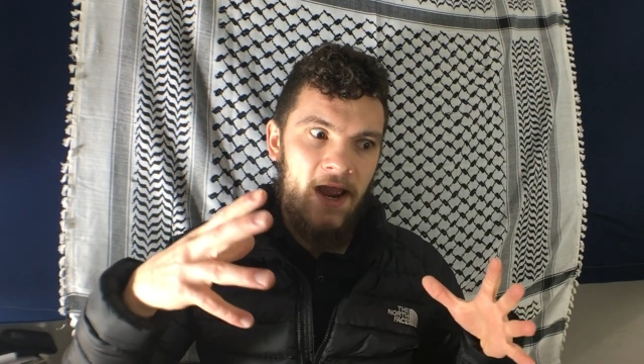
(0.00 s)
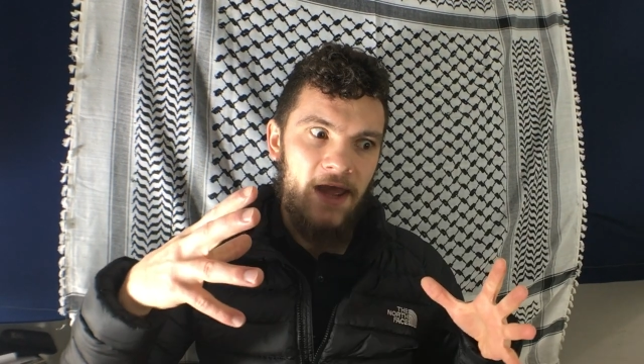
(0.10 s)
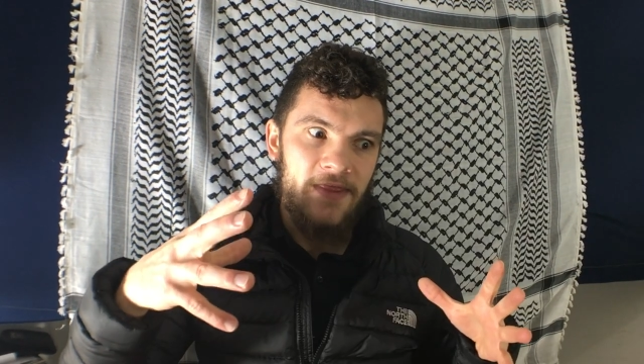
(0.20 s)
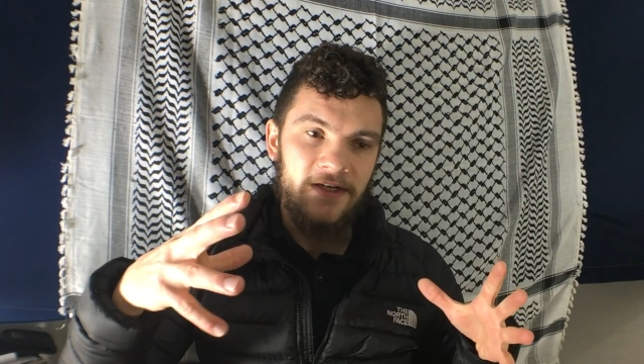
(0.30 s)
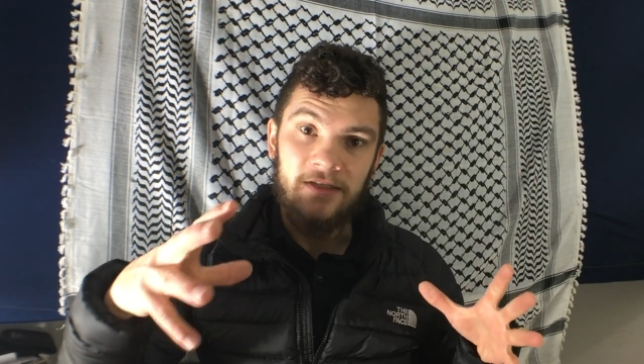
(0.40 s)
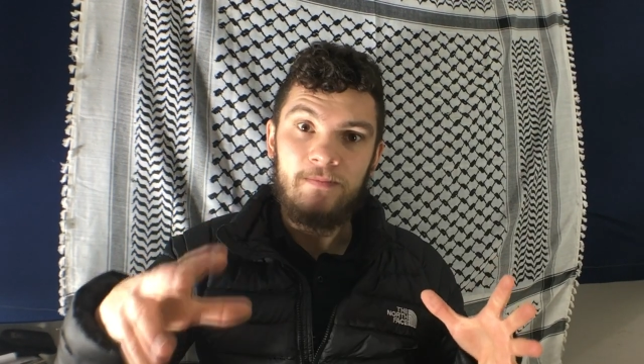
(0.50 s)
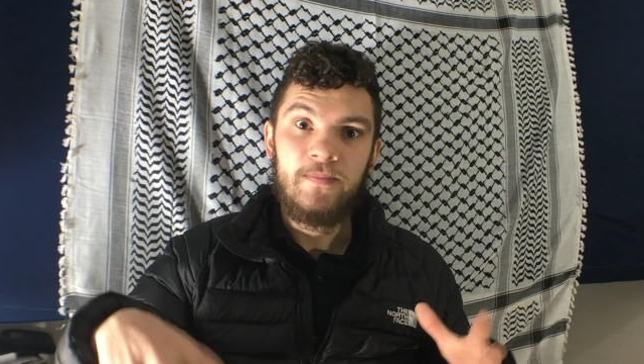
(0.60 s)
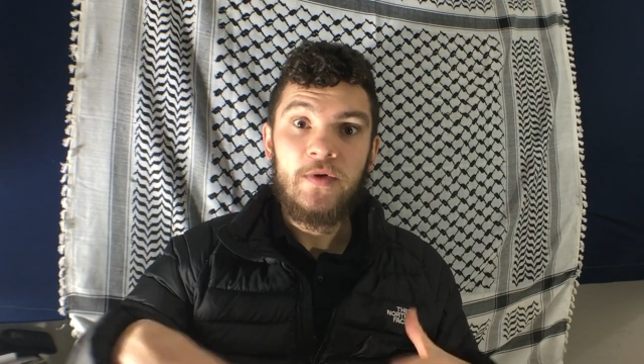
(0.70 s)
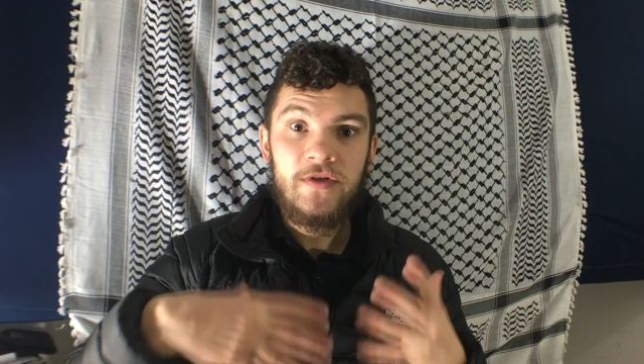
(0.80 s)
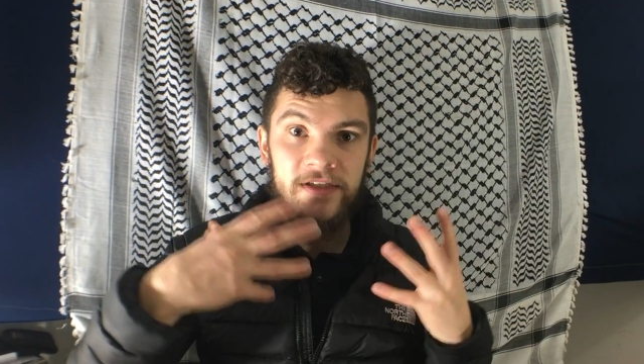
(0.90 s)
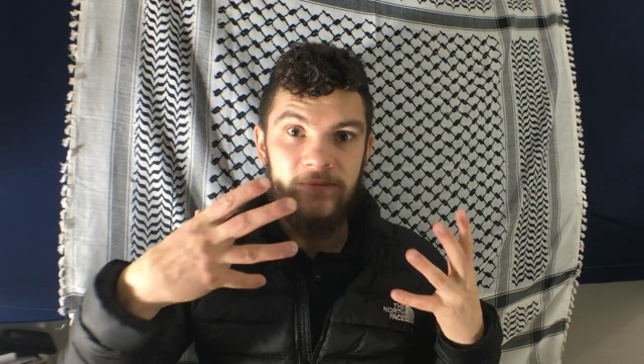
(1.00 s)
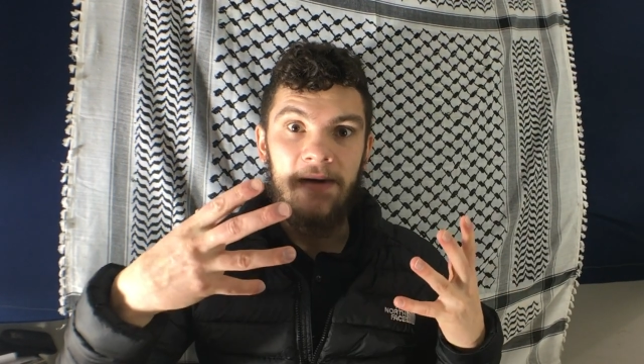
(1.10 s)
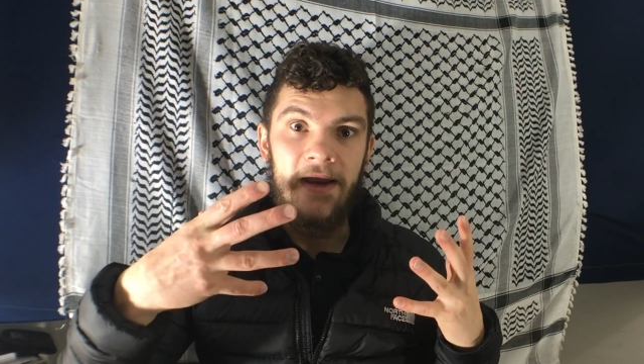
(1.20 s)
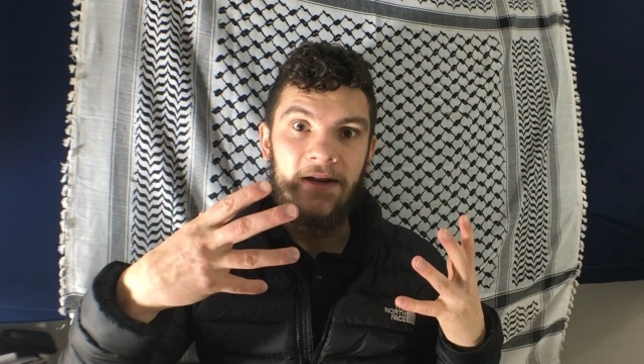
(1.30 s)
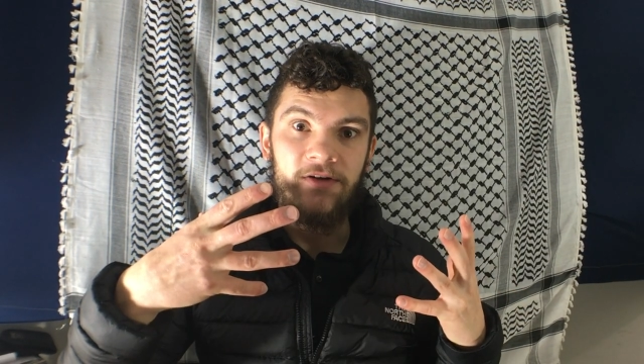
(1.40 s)
and that just boosts
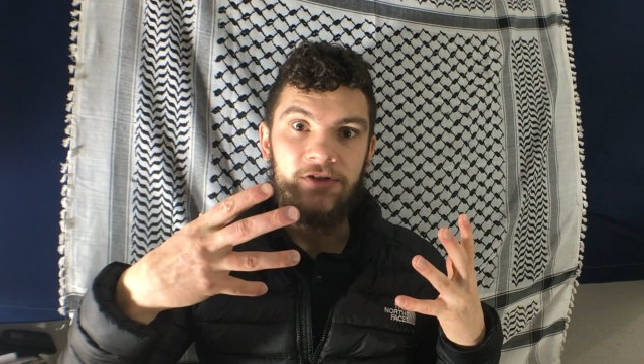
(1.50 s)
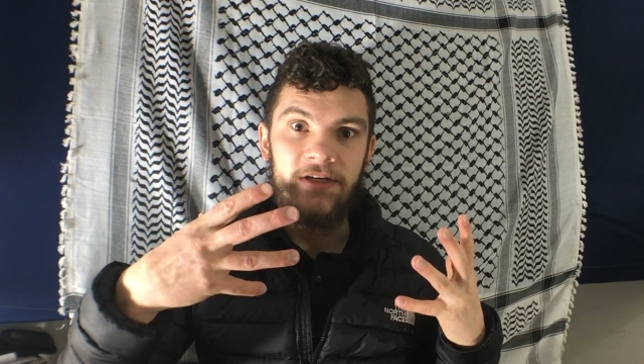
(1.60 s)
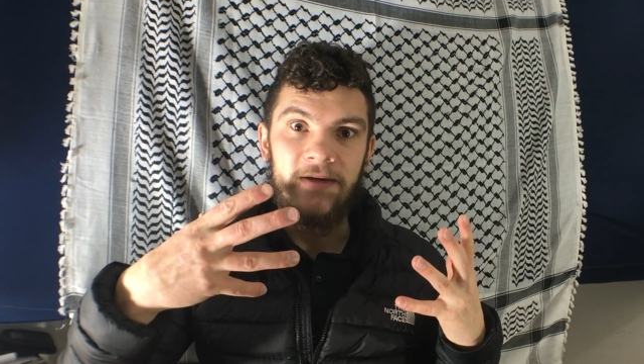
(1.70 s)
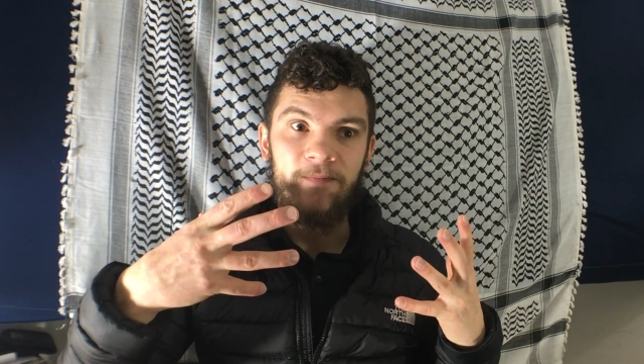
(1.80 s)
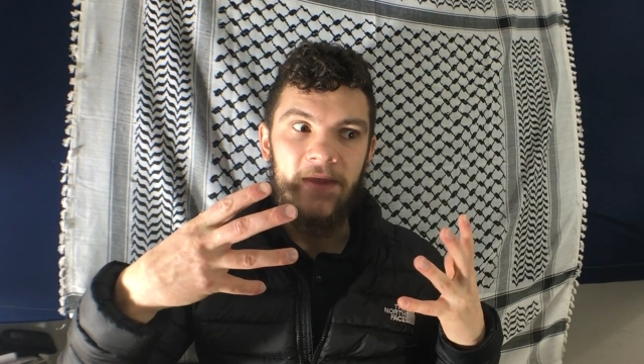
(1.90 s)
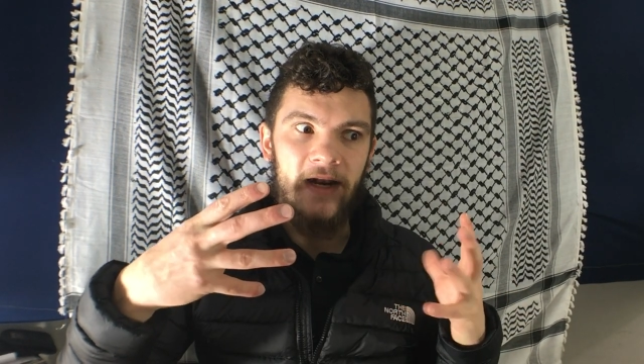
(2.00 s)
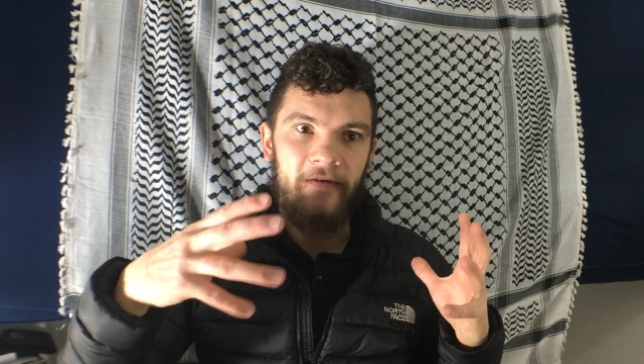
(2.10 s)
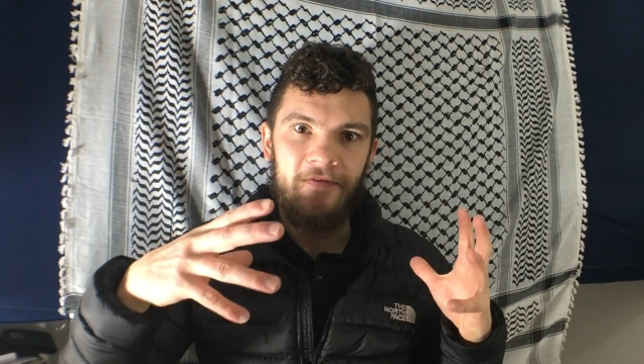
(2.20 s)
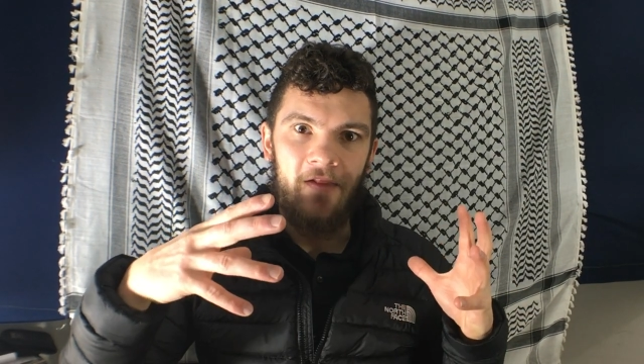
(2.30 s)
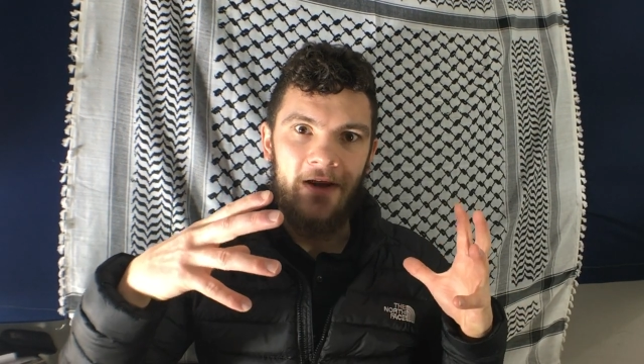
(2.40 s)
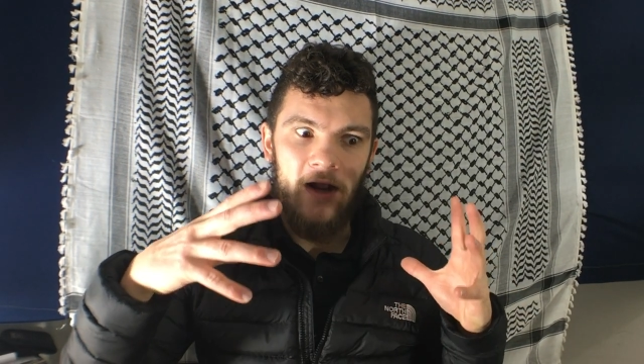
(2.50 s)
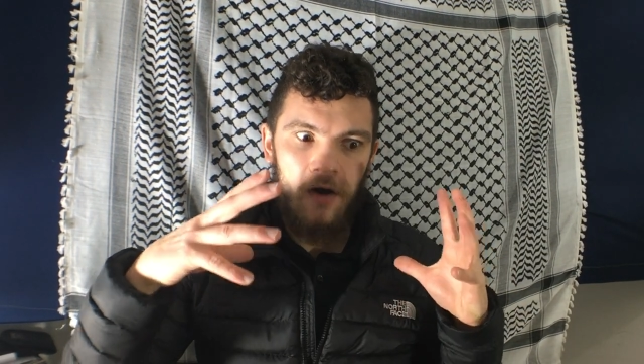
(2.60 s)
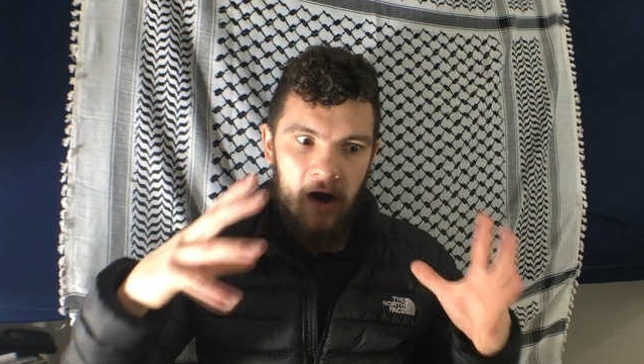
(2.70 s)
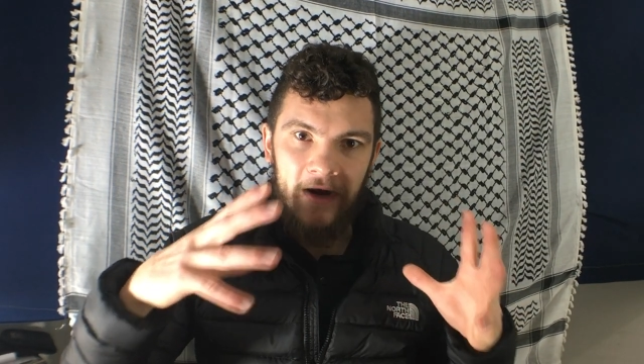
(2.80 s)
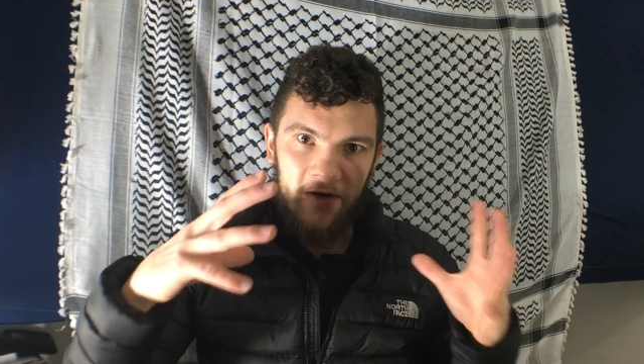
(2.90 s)
my energy and i feel like oh
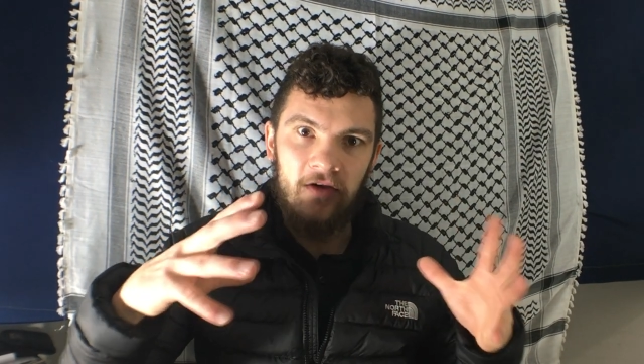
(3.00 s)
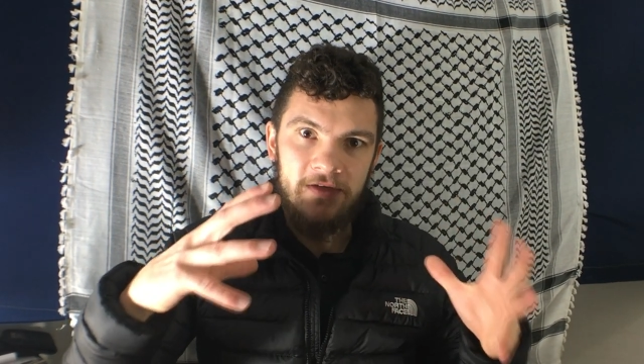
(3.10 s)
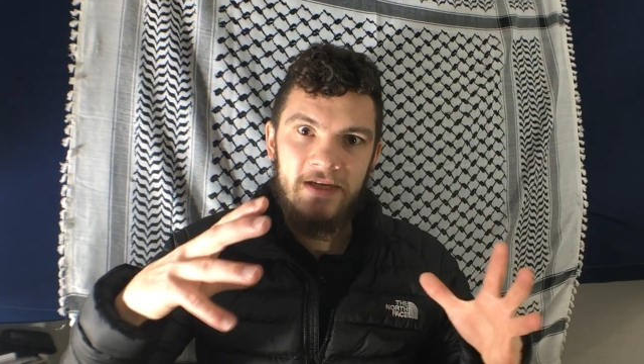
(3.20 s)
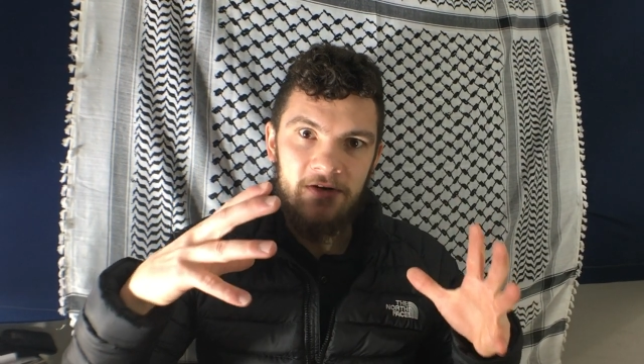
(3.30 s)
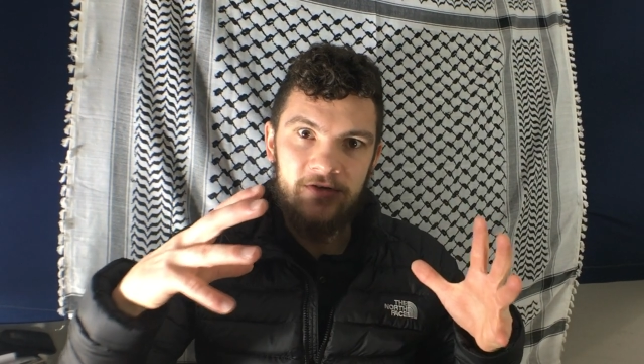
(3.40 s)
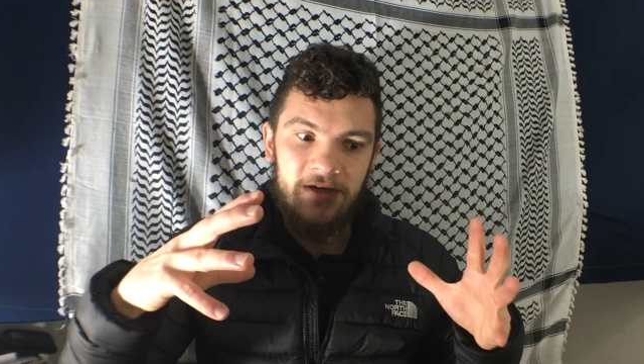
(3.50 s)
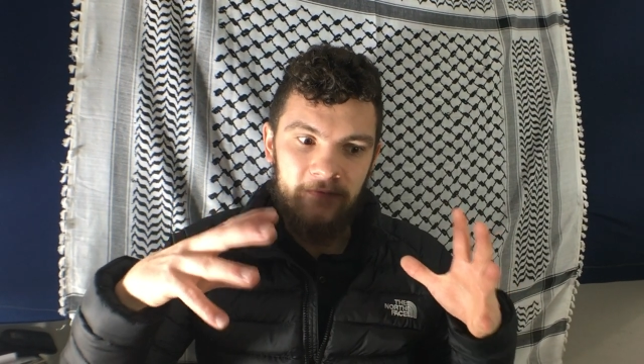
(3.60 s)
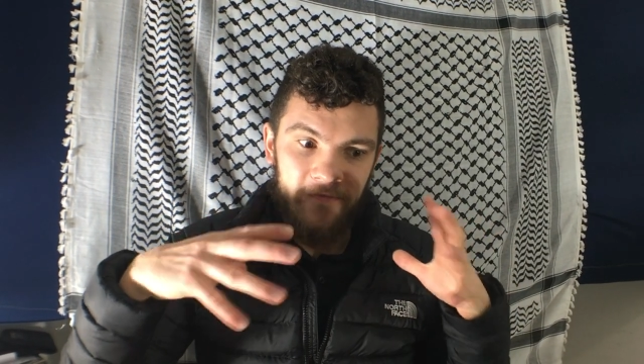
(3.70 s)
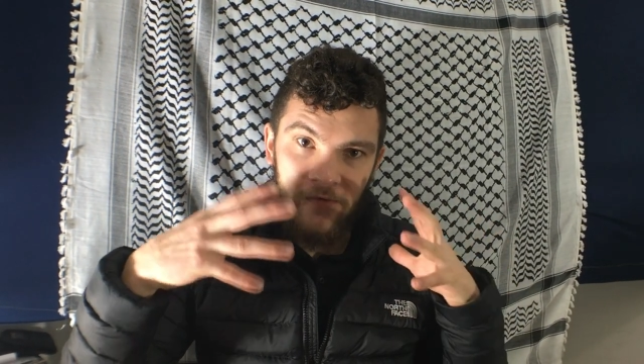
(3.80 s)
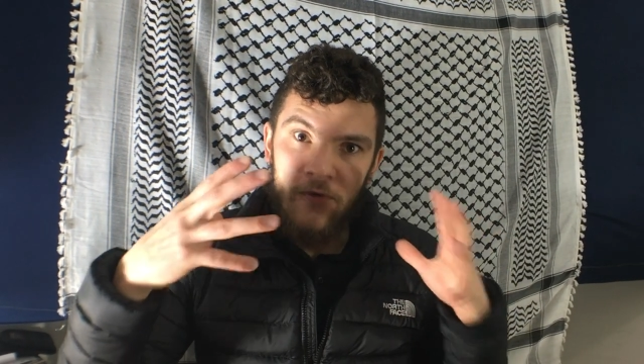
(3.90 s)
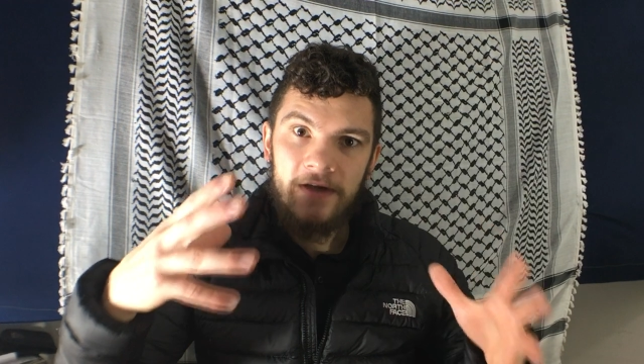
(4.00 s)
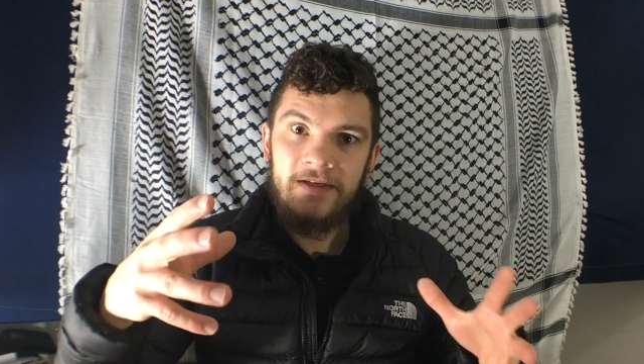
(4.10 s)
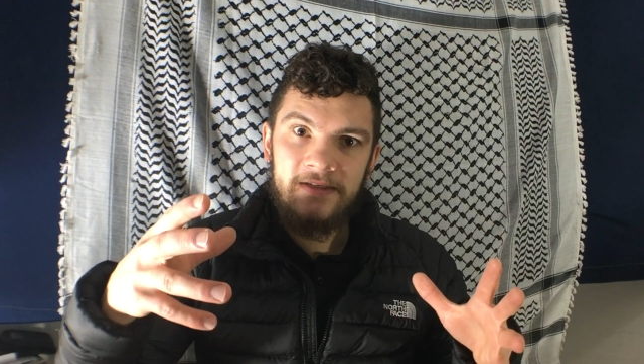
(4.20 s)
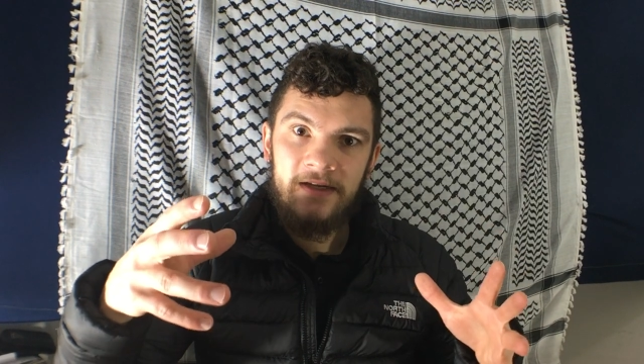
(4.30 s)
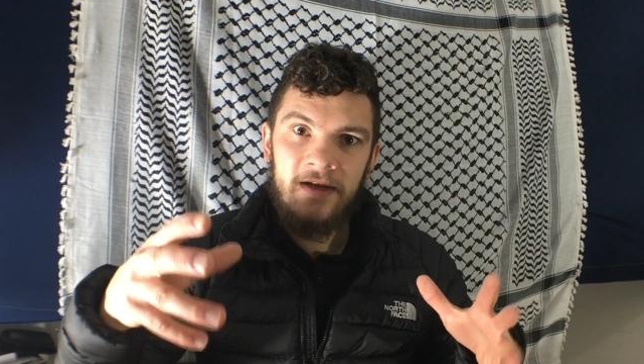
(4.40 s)
i got all this energy i'm focused